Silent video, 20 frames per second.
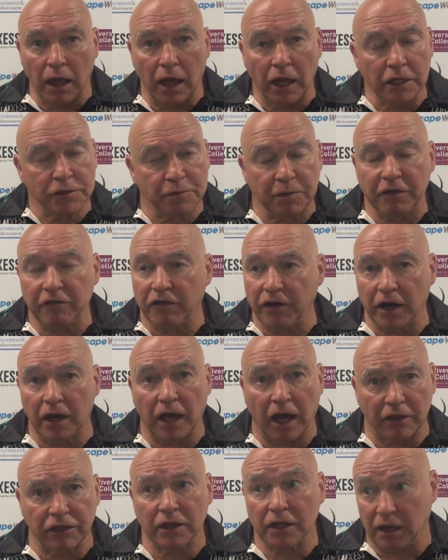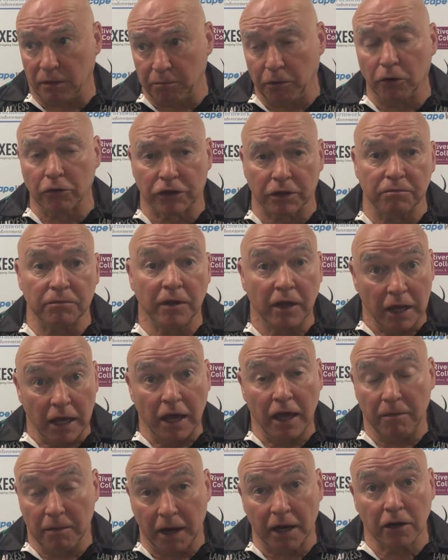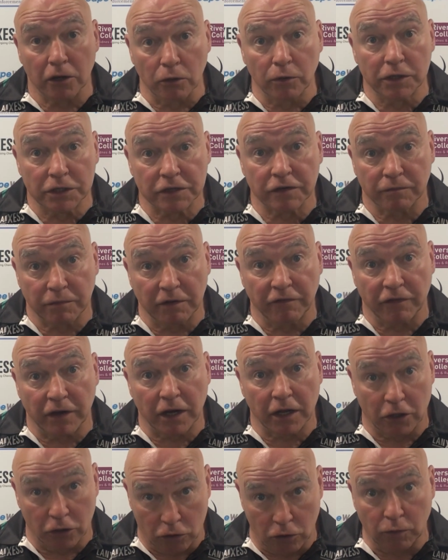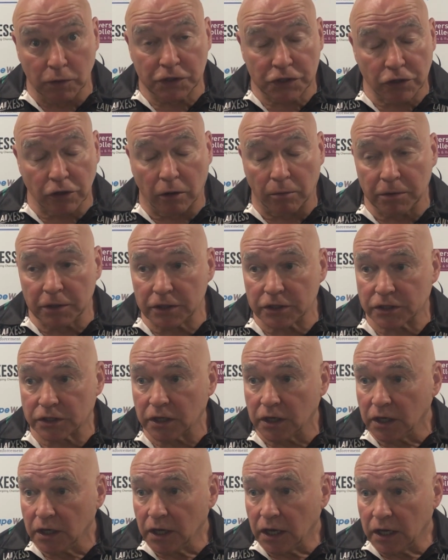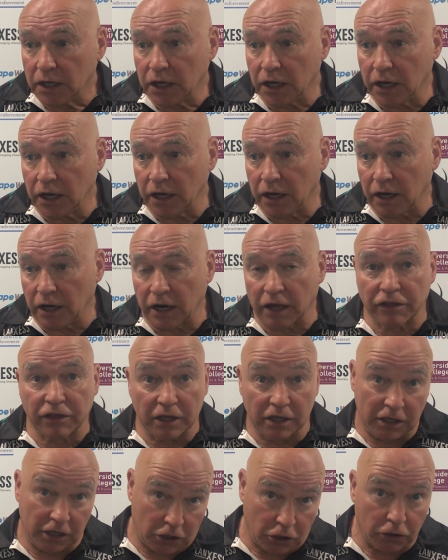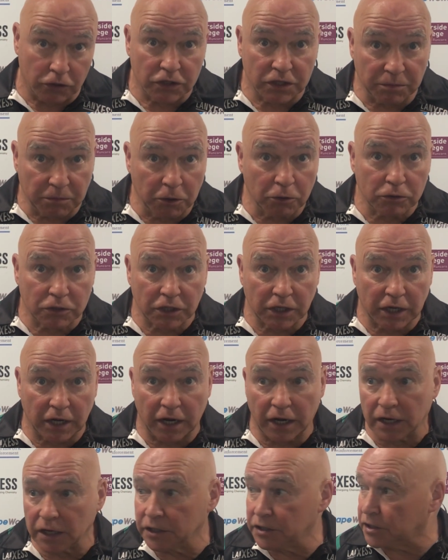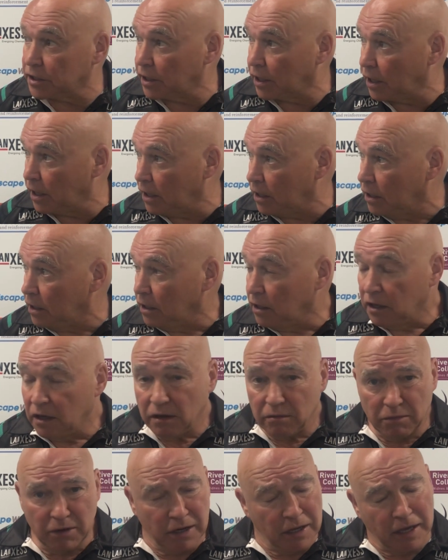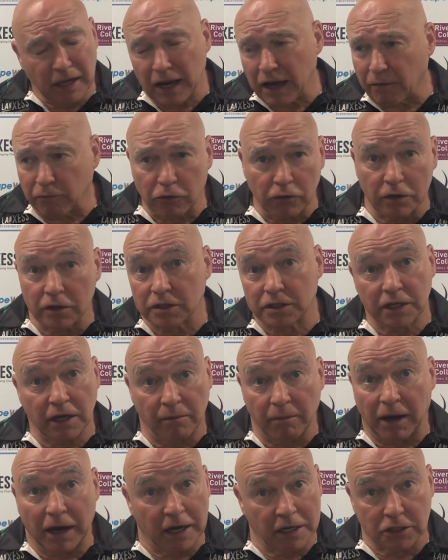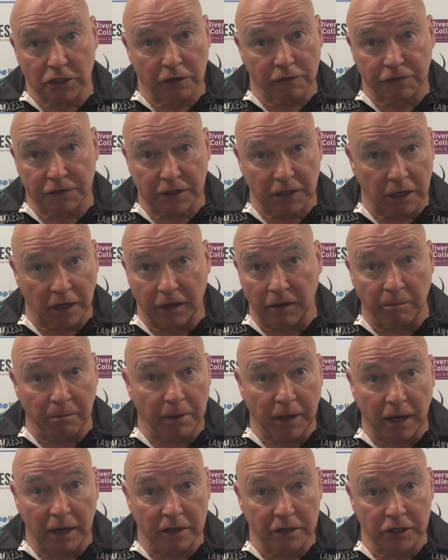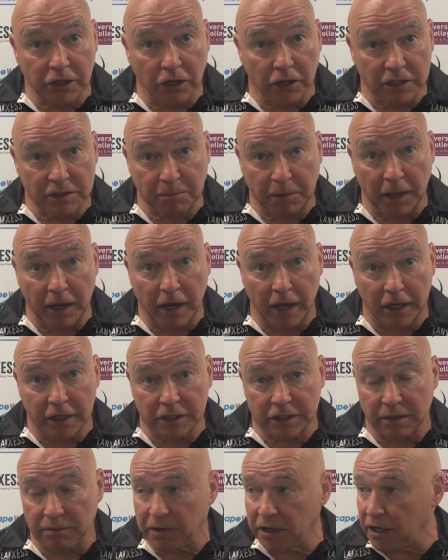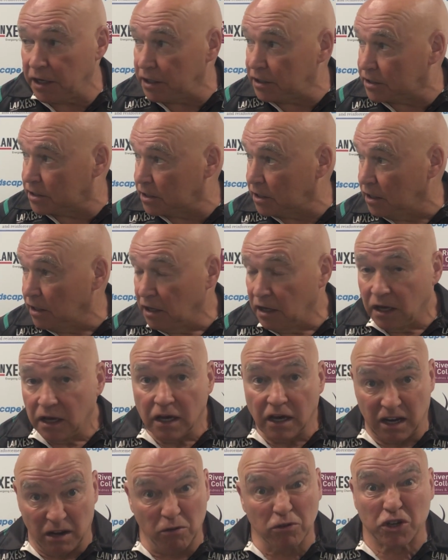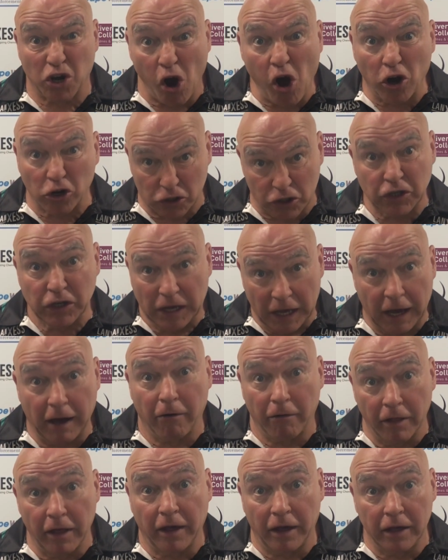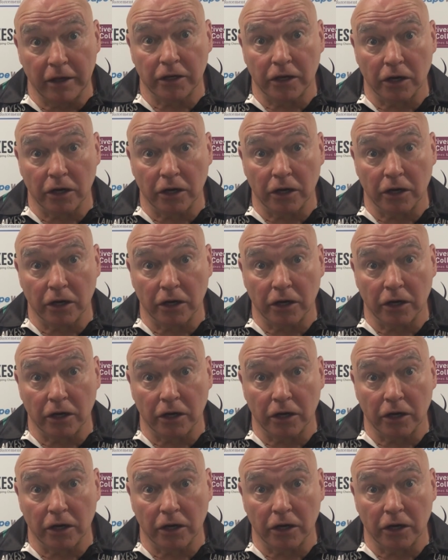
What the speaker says: It's been very, I think both him and Lewis have been very good, Lewis Roberts, and I think he contributed greatly today. But again, I'm going to take my hat off to Liam Ben. He's played 80 minutes and it was hot out there.